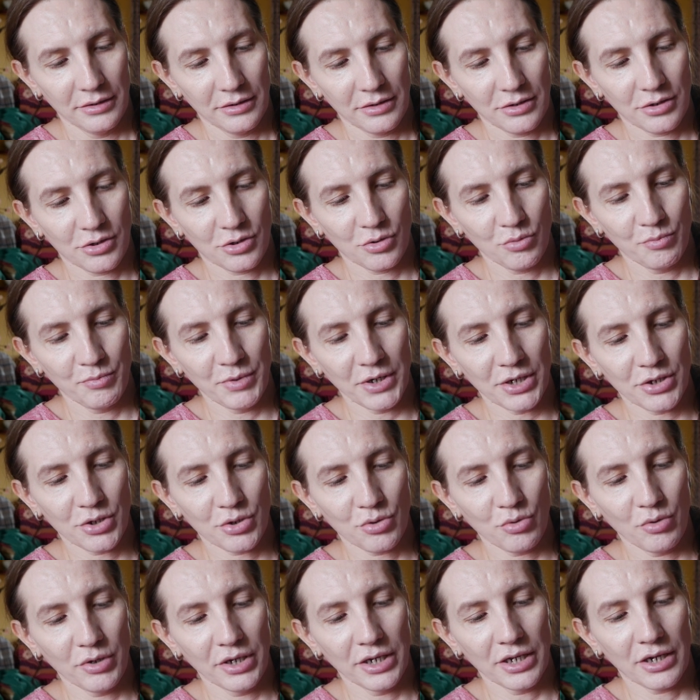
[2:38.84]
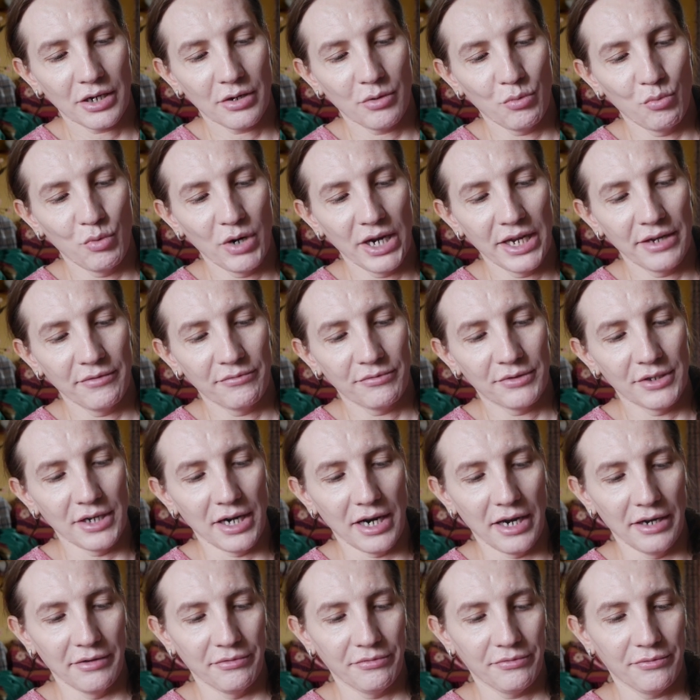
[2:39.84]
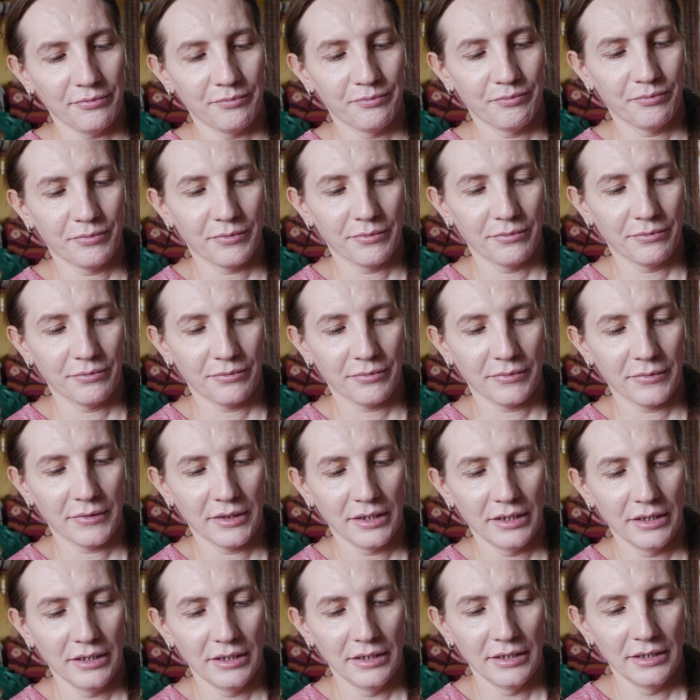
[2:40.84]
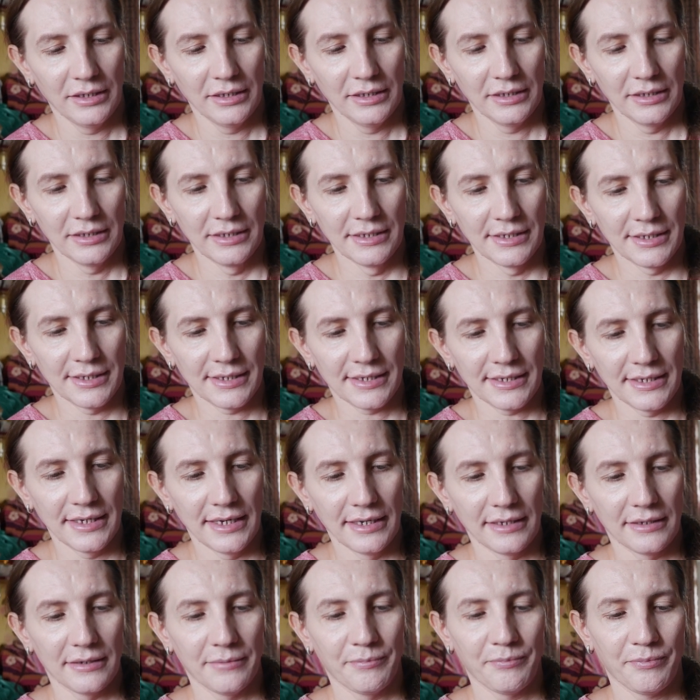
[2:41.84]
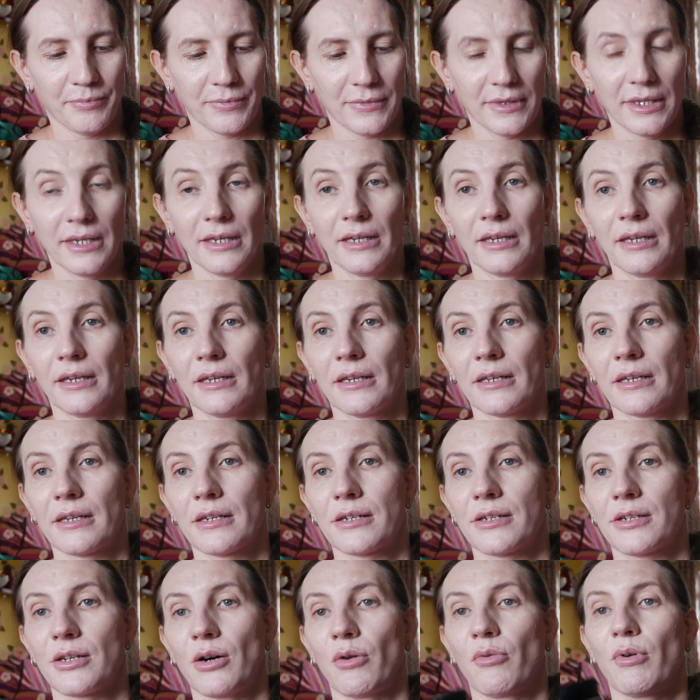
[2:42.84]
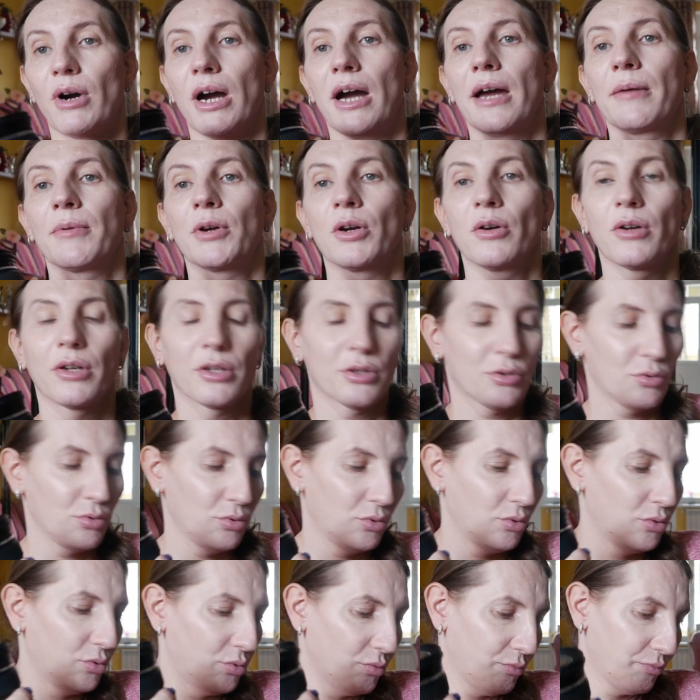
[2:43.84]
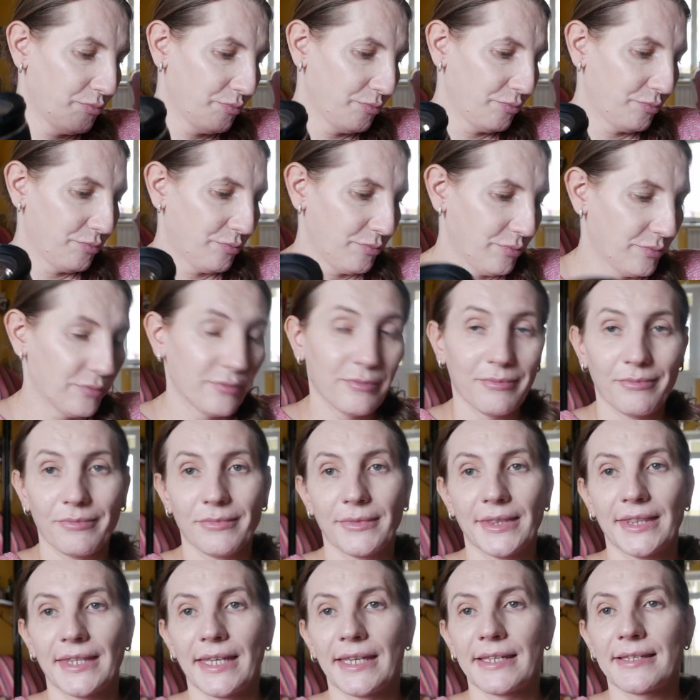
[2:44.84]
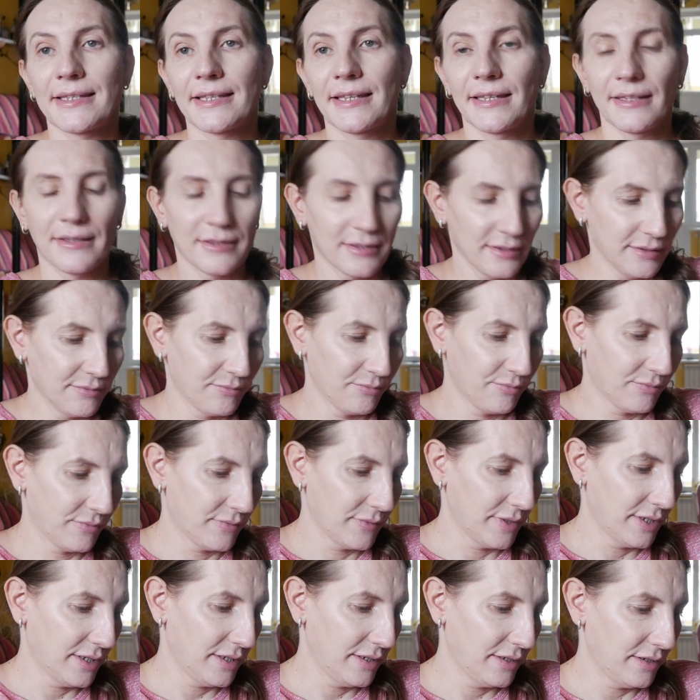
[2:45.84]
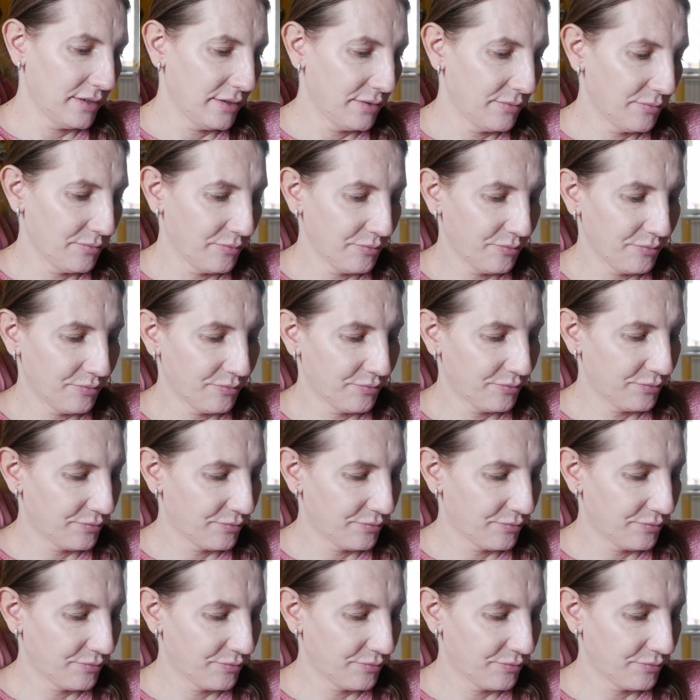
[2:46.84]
supersonic wave drive, it said. So I'm going to test it in